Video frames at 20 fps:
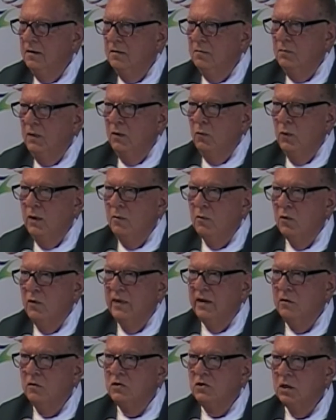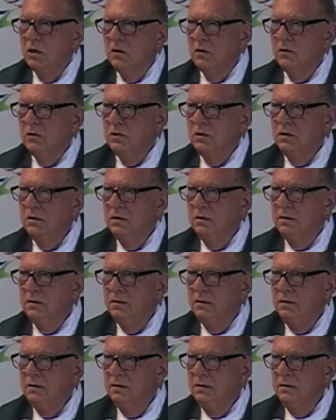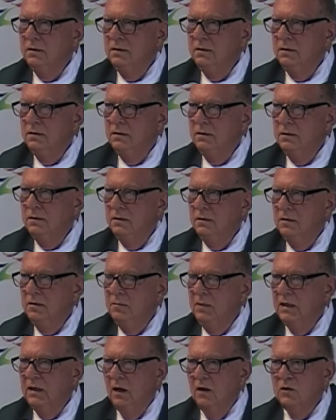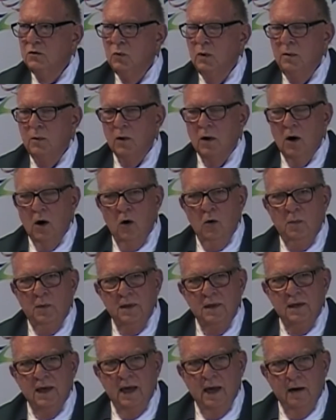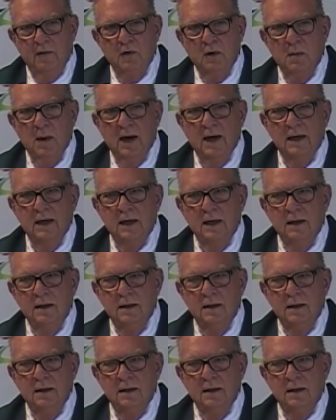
but we were their church because we were open to everybody